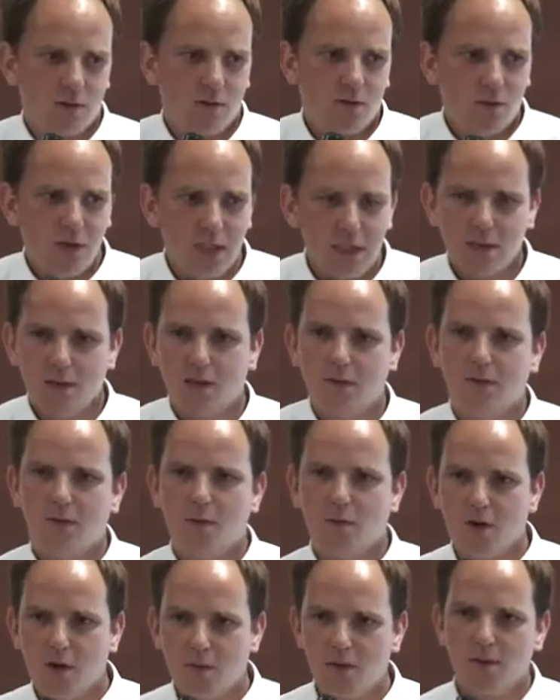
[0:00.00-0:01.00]
the reason of the
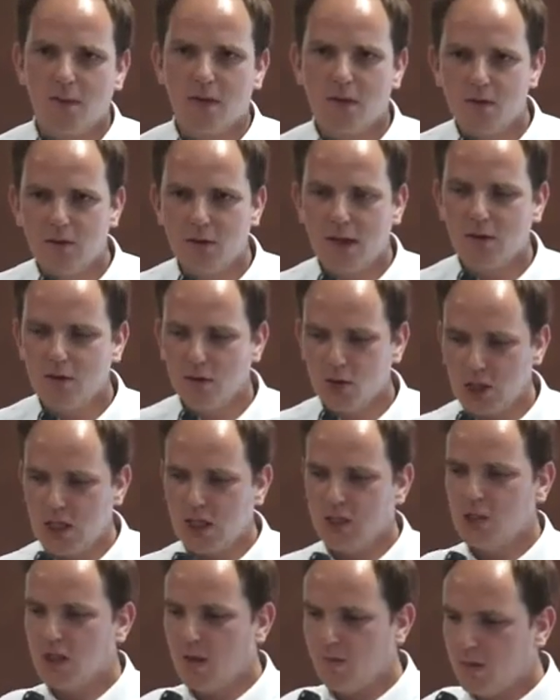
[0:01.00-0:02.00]
problem, and try to
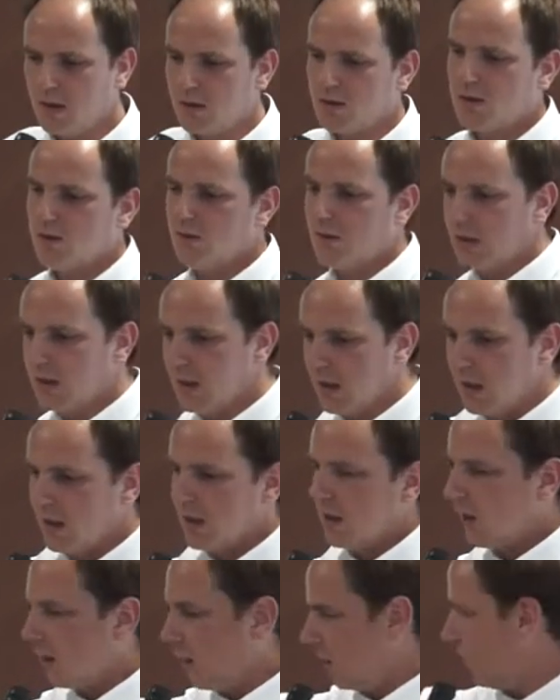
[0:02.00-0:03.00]
change something. So we
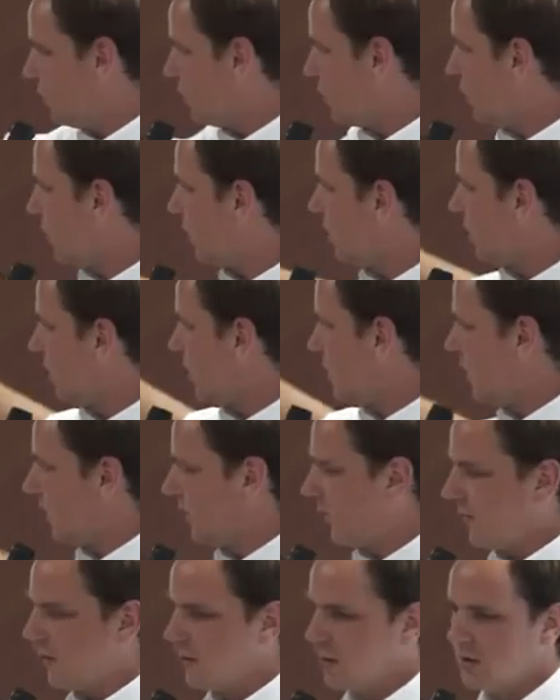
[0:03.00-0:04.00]
use all these
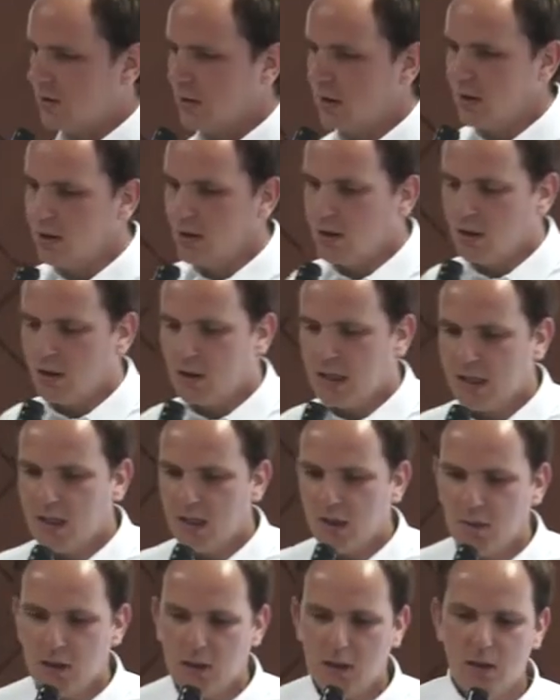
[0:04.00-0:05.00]
different
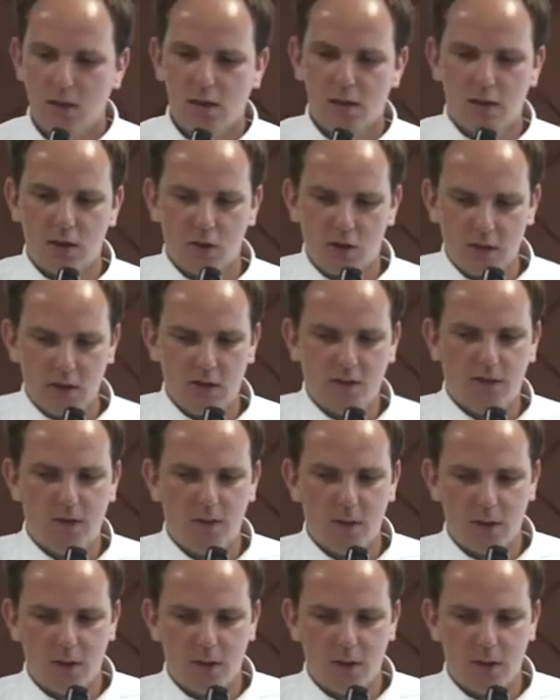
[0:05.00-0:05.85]
organic materials, transform